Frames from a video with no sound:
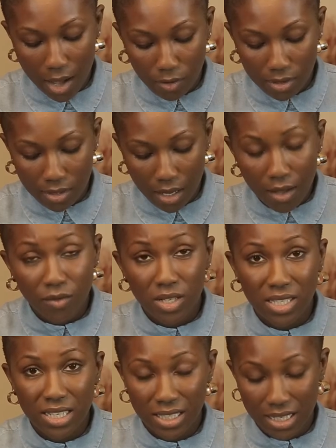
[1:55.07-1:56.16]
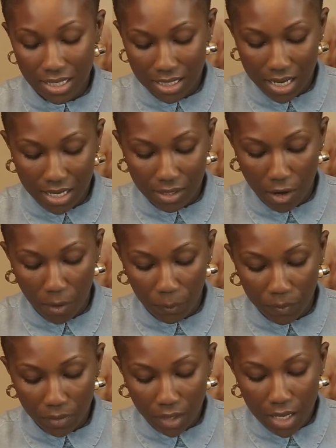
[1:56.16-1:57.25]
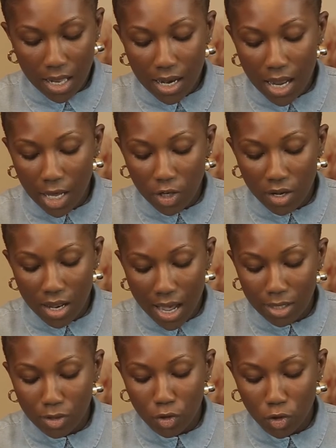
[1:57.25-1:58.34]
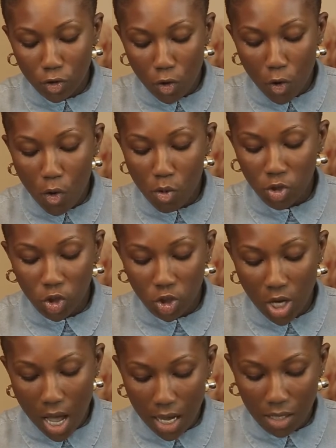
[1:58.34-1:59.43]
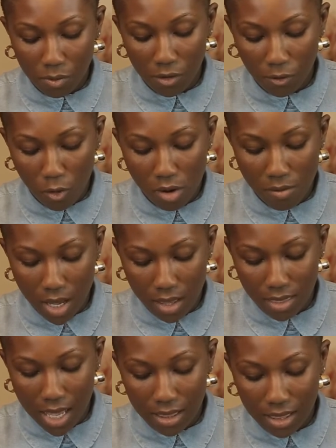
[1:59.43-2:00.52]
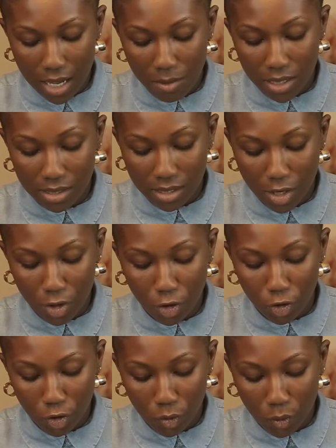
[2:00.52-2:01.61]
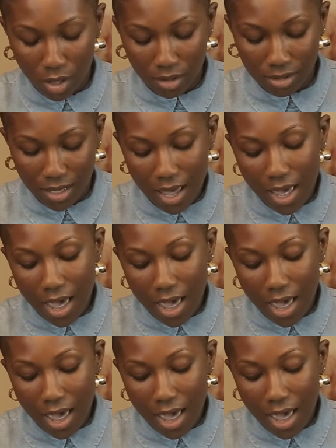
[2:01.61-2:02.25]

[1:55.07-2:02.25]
house. Verse 16 says, um, Let your light so shine before men that they may see your good works